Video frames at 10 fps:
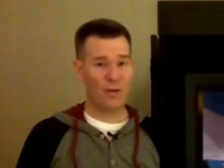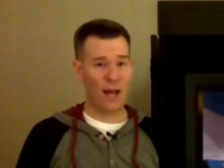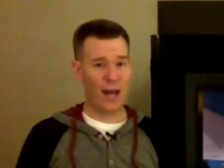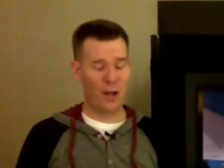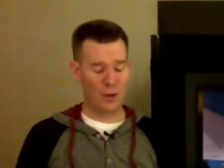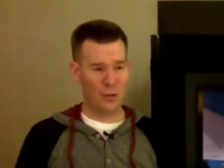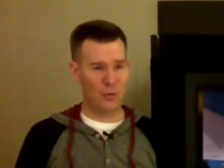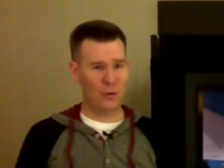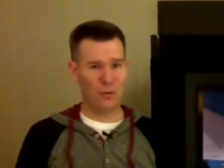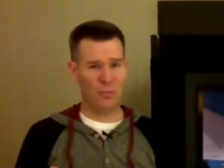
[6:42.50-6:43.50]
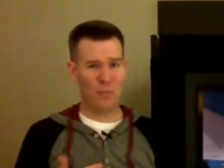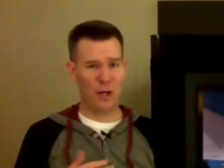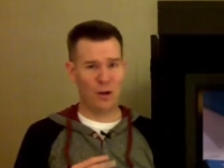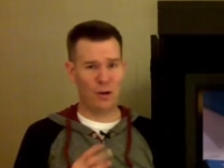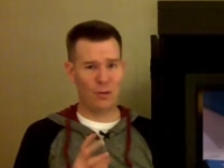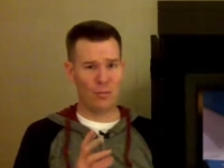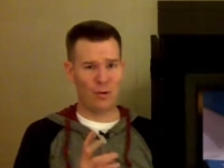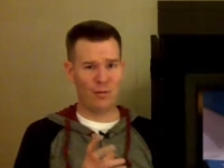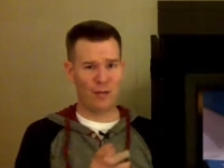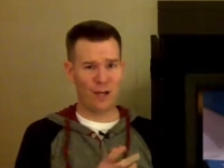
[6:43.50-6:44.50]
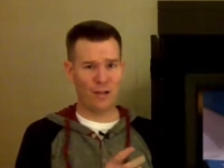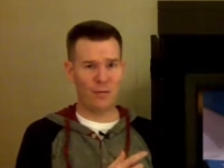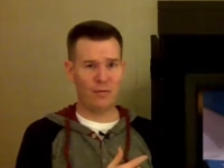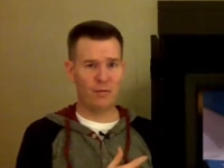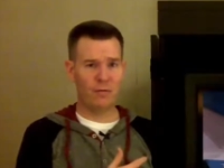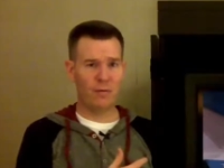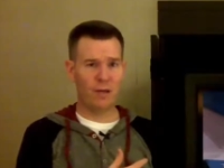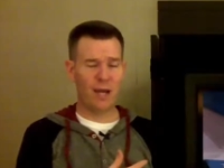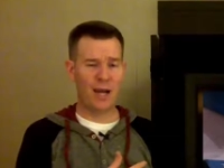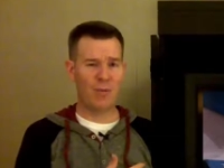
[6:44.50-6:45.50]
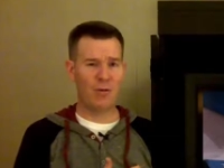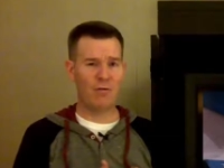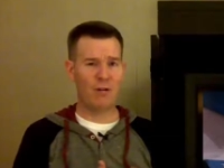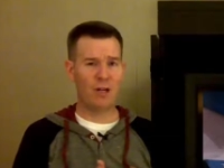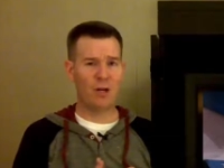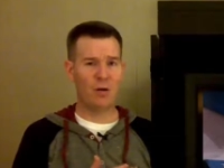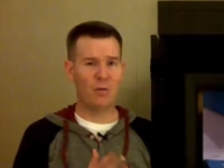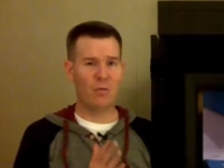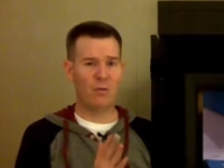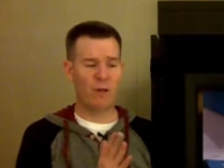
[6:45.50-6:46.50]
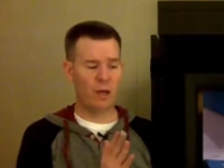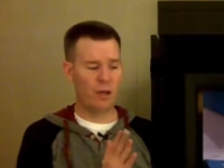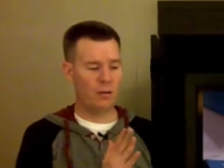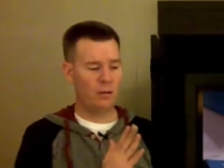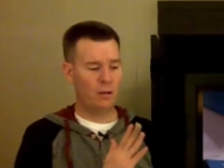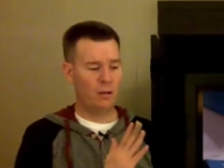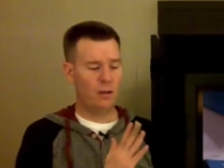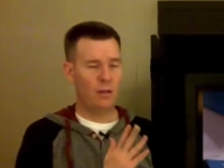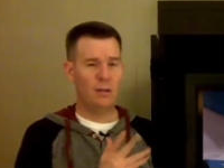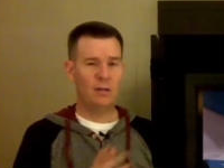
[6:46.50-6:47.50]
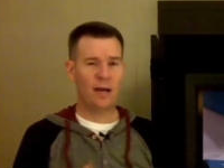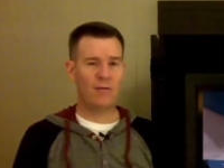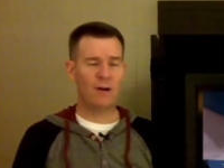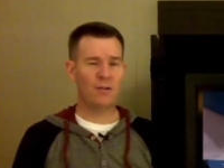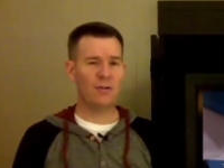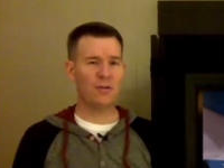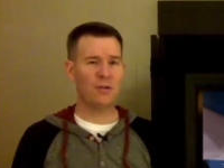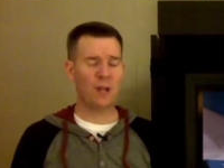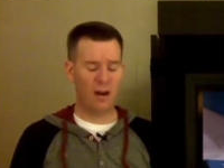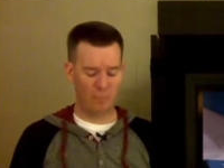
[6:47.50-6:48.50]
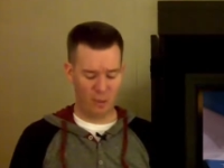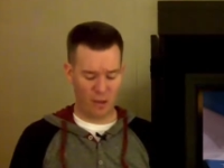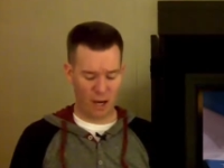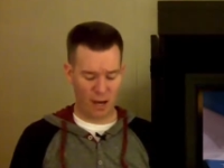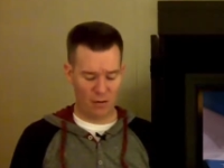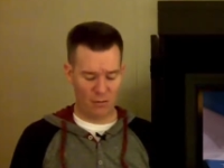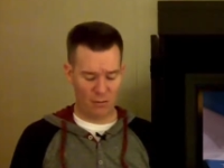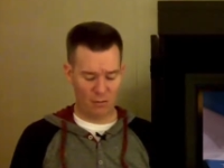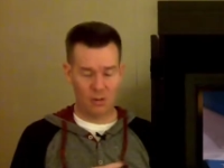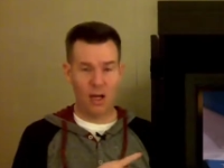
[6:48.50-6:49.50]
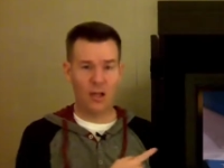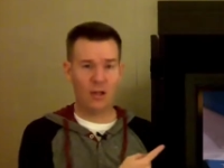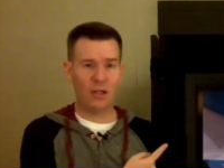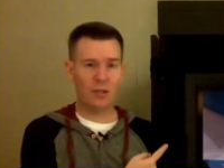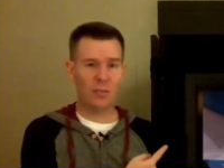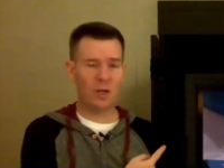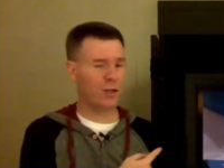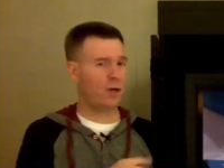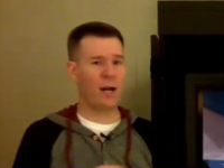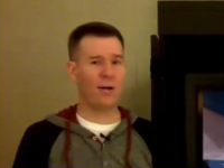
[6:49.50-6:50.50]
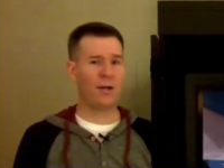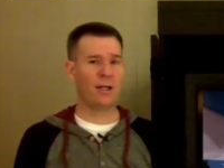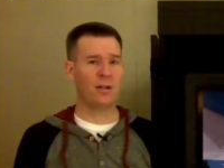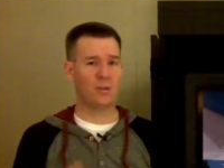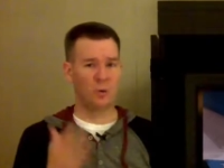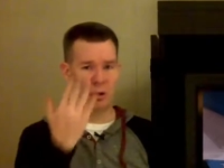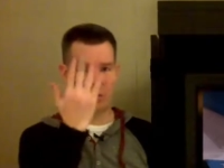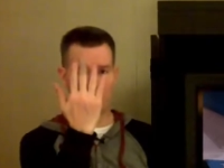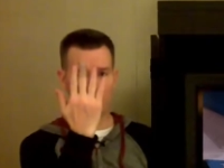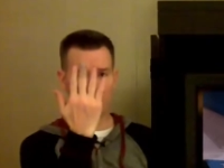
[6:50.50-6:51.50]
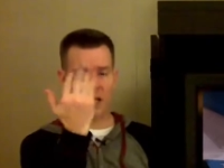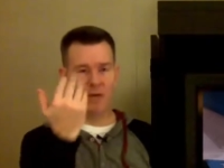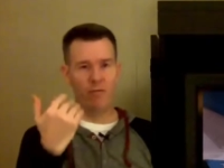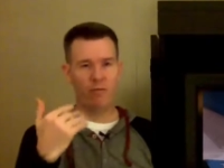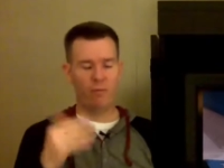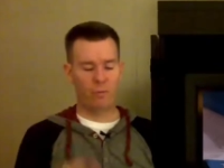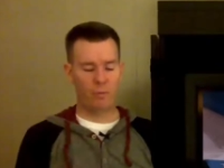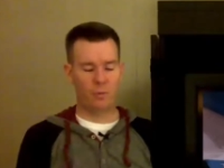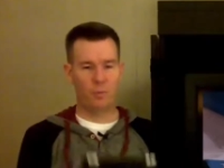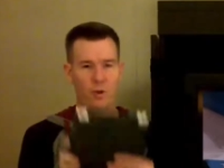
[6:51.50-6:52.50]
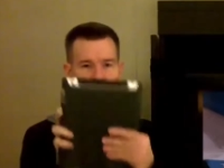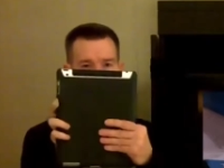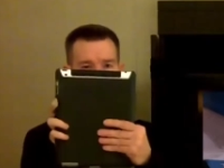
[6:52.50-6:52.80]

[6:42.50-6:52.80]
even had a new little mirrored reflective camera video thing. That falls under stuff, but I don't, look at the picture, I don't get this one. You, instead of putting